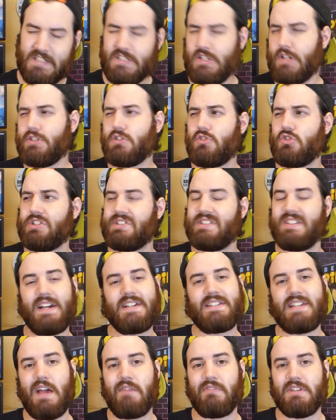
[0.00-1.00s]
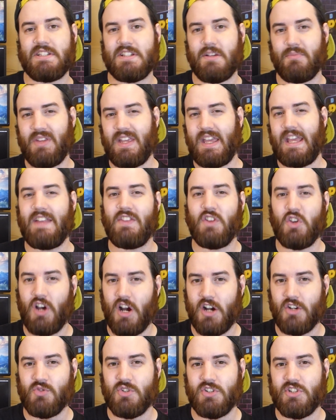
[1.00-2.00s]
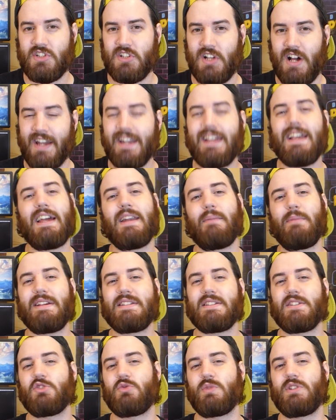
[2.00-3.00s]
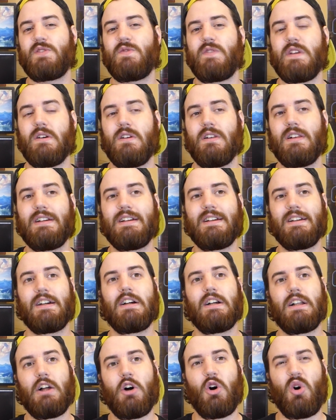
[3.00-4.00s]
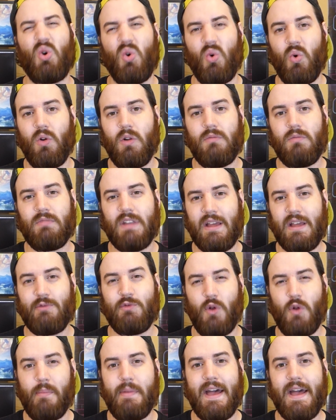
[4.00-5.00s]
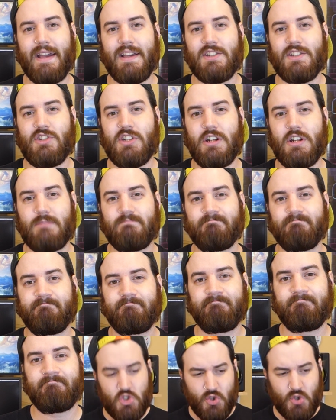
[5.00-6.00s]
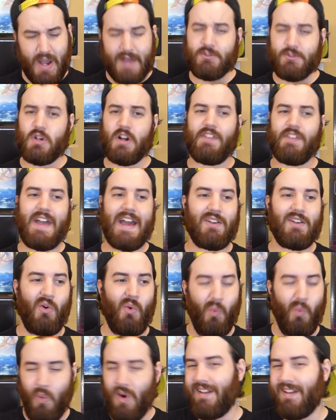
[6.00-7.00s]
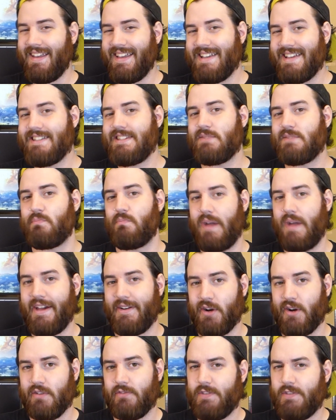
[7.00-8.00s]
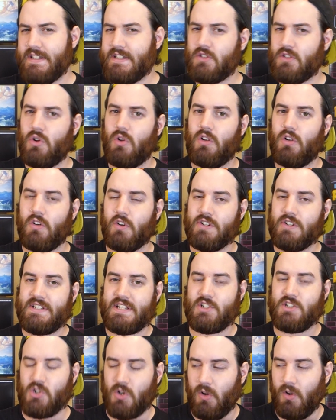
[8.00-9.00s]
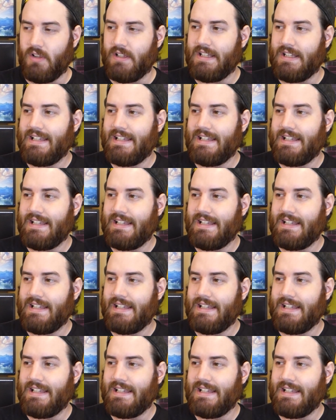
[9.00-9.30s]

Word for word: It's also just nice having something in the cartridge slot. It kind of makes the Switch feel whole, like a full package, you know? So after all that, what is better, physical or digital?